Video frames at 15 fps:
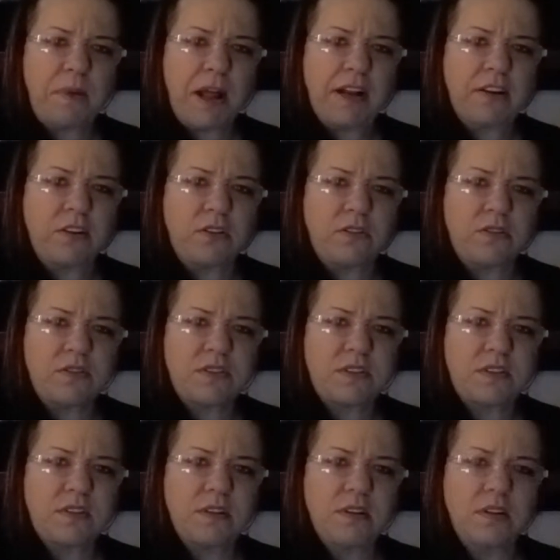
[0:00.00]

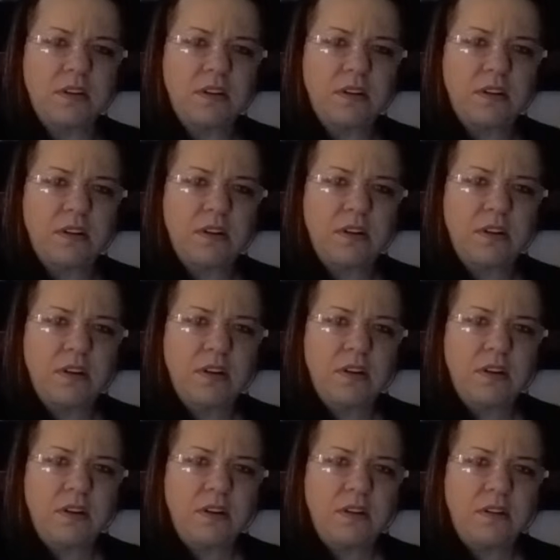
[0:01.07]
Pentacles,
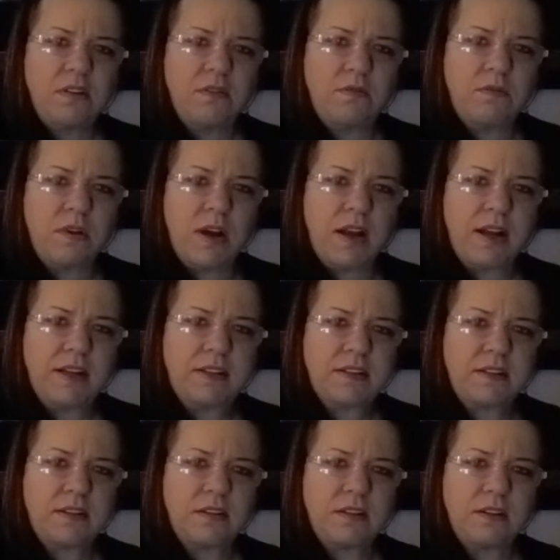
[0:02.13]

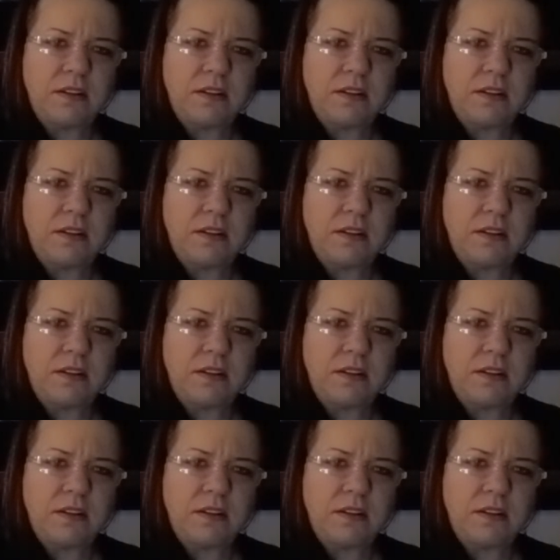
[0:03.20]
right?